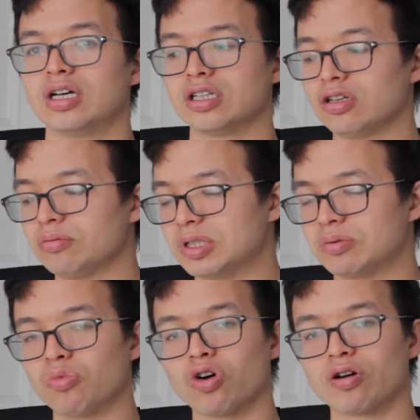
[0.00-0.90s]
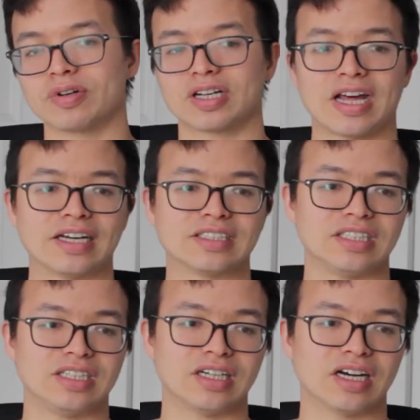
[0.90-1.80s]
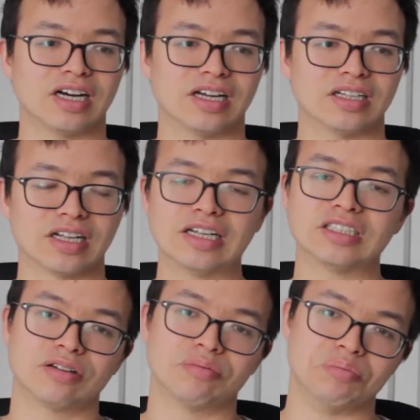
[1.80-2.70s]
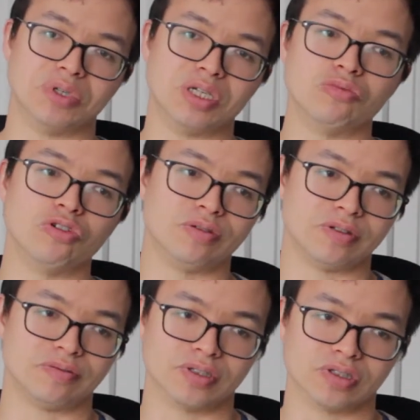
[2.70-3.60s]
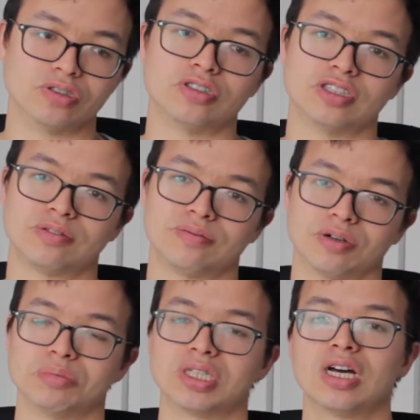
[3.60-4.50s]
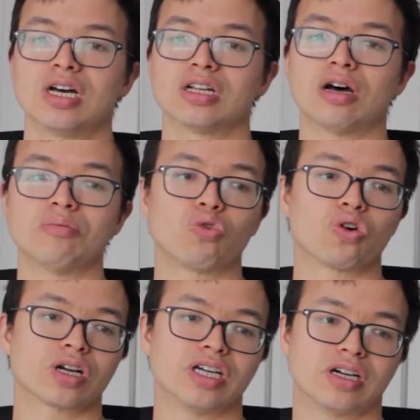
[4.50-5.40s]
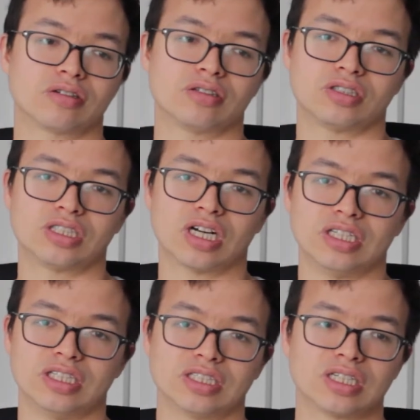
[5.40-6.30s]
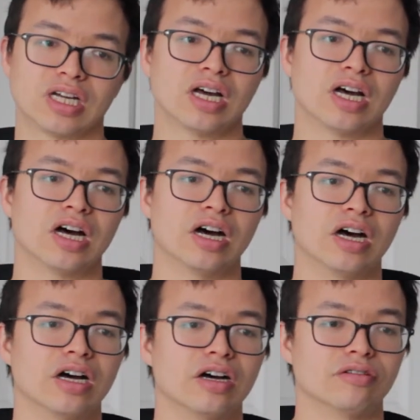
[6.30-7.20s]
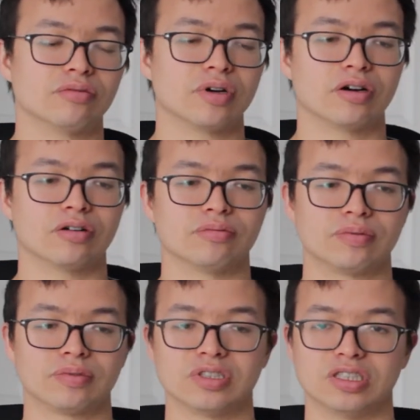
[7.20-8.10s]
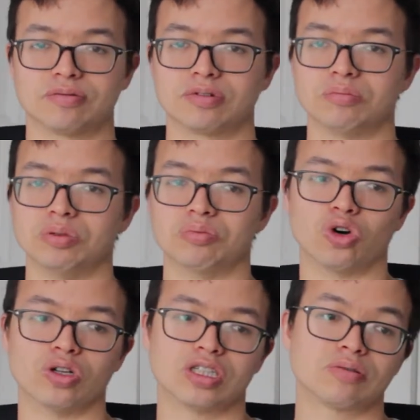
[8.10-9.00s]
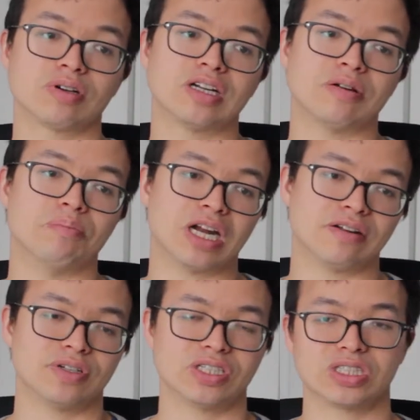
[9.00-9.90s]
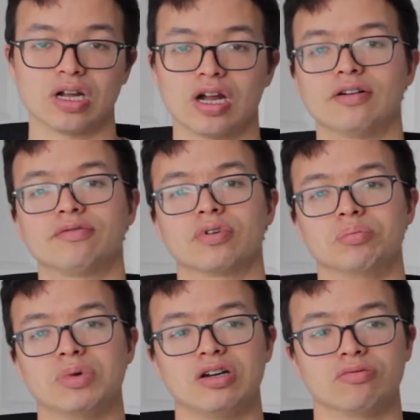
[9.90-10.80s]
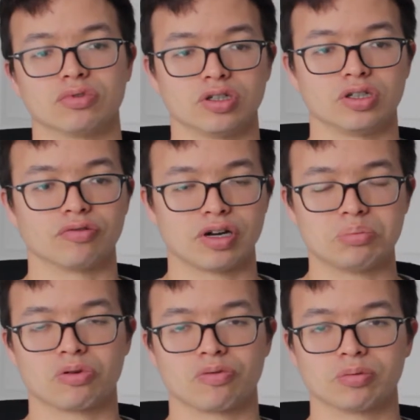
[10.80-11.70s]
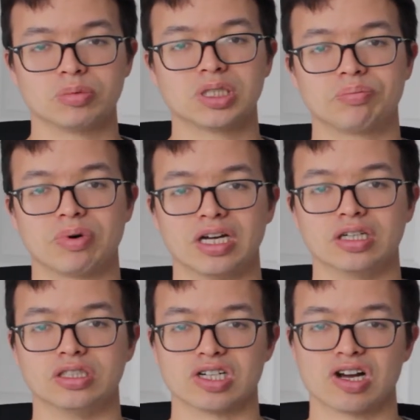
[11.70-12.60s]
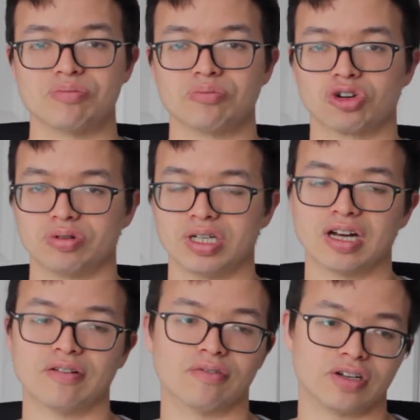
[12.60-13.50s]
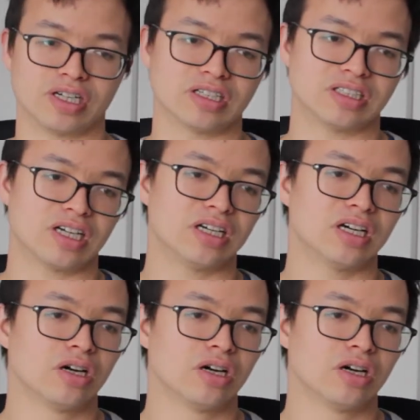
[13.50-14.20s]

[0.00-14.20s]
little bit more of a classy, less of a B-movie feel to his films. A lot more character studies of different people. This one benefits a lot from a really great performance by Gian Maria Vogliante,